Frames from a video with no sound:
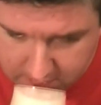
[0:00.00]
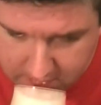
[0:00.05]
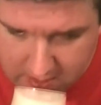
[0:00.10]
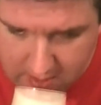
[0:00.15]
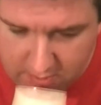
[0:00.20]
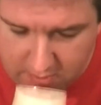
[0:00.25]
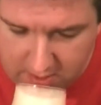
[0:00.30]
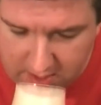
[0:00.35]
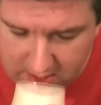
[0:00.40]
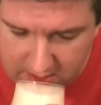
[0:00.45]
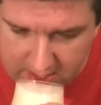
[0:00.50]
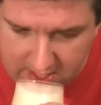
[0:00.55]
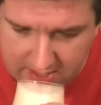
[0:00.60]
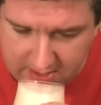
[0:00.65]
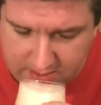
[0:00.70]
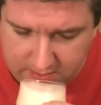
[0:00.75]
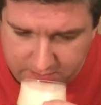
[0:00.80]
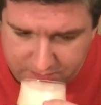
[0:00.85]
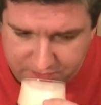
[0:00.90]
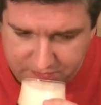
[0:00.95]
Really
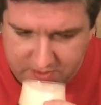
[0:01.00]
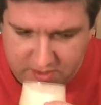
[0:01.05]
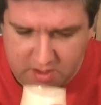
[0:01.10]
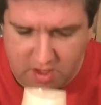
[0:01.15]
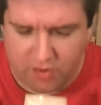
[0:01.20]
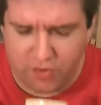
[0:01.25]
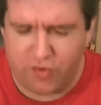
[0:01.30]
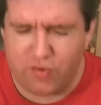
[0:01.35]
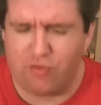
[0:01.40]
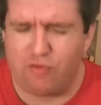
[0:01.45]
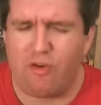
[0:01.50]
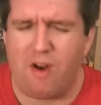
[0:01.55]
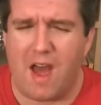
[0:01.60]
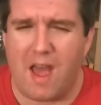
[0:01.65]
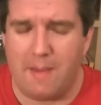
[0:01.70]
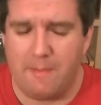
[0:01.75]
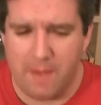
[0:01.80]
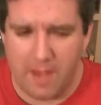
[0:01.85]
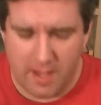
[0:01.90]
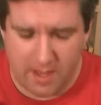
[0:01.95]
nice. It's got a
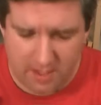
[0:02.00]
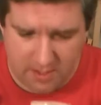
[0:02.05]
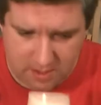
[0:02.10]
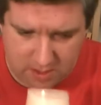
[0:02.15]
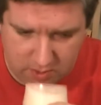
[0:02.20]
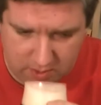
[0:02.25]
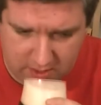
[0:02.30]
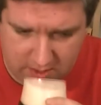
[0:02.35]
dry bitterness to it.